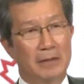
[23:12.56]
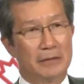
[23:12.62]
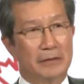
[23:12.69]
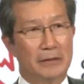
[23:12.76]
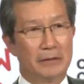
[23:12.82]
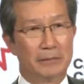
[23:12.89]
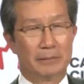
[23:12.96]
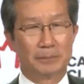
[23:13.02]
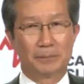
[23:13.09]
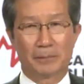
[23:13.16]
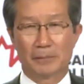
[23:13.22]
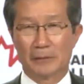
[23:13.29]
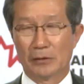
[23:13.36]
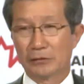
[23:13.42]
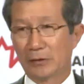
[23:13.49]
In
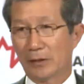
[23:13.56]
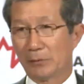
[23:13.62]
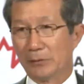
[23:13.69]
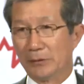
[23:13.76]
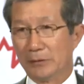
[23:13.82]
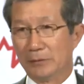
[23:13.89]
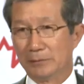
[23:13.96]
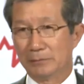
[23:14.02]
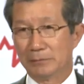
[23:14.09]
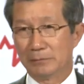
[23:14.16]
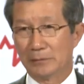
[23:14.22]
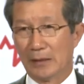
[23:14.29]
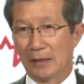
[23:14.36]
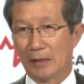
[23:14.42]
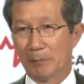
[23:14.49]
Ontario,
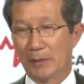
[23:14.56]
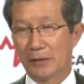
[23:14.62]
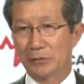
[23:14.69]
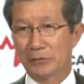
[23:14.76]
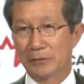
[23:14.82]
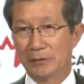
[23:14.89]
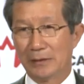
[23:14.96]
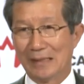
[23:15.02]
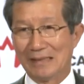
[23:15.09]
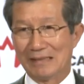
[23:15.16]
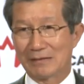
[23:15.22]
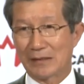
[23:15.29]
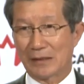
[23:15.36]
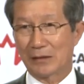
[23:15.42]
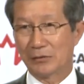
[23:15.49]
elementary and
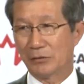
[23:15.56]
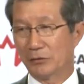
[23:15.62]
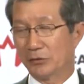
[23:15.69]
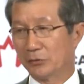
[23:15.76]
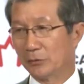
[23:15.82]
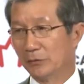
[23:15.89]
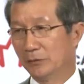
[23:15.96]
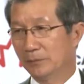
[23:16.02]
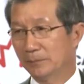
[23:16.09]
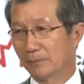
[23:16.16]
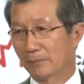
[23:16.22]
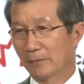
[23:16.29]
secondary school,